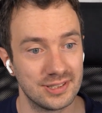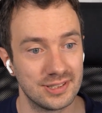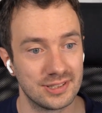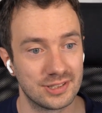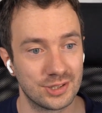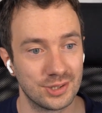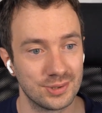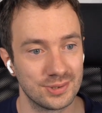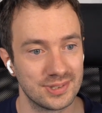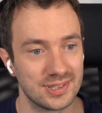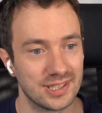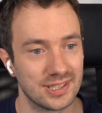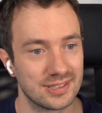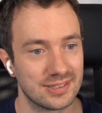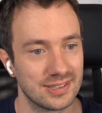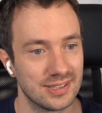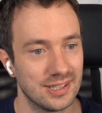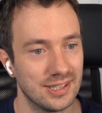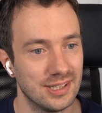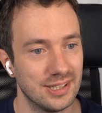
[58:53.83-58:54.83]
It shows
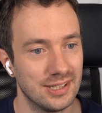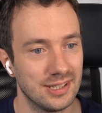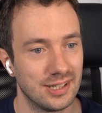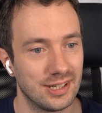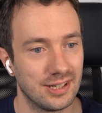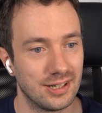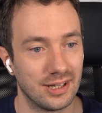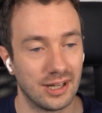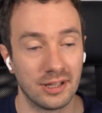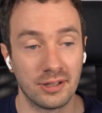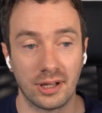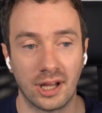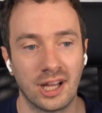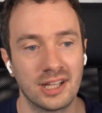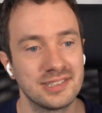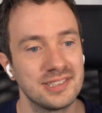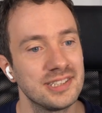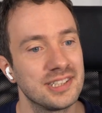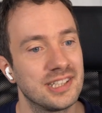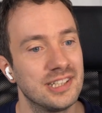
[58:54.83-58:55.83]
that I
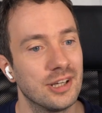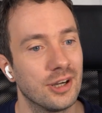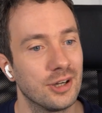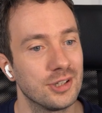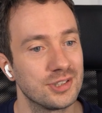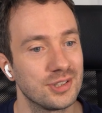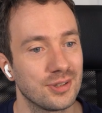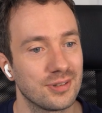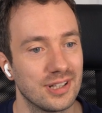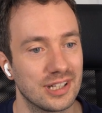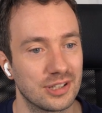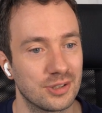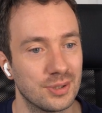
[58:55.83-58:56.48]
think he hustled like